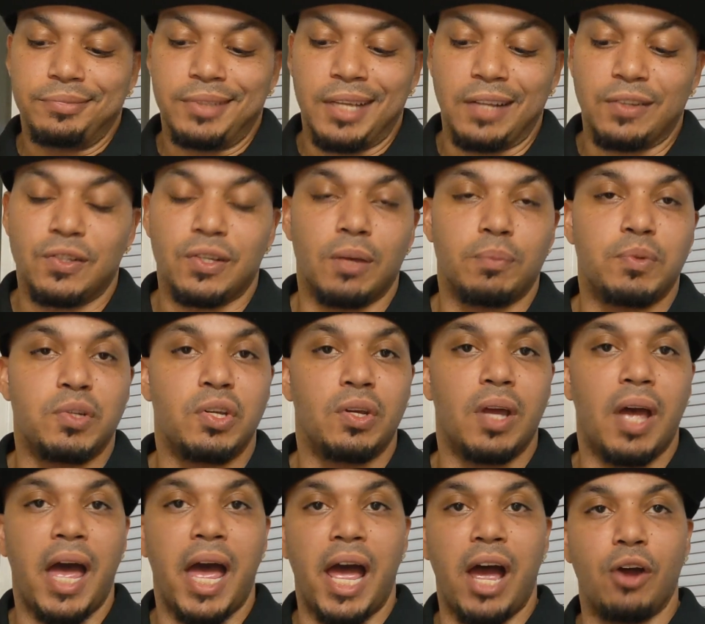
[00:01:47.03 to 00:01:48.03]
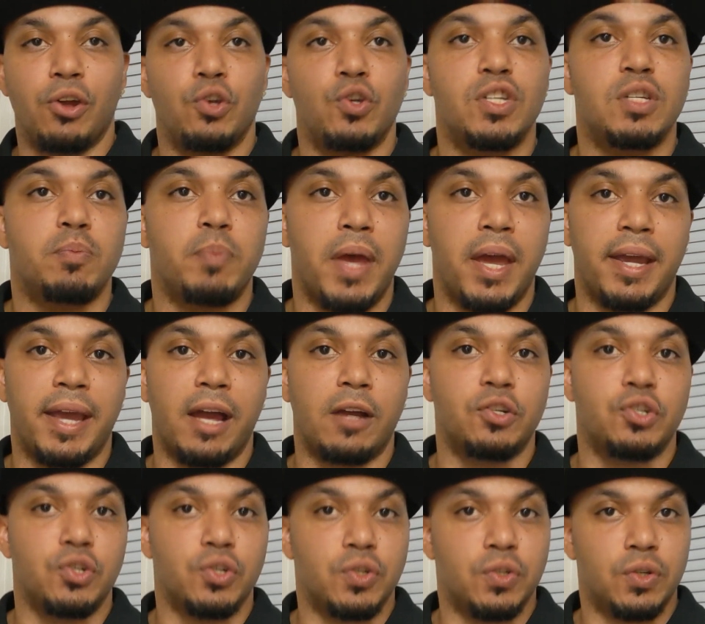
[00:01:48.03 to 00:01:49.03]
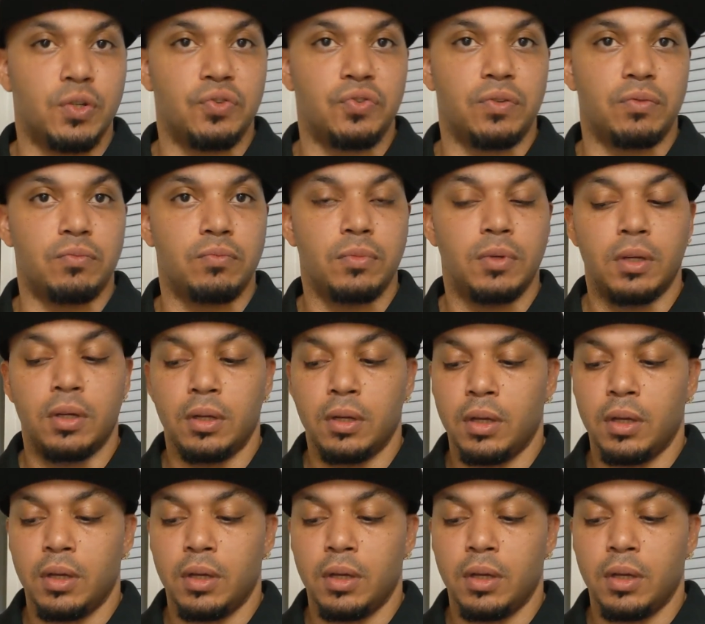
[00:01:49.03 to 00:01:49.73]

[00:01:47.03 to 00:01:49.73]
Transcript: that's up to how you spec out your system.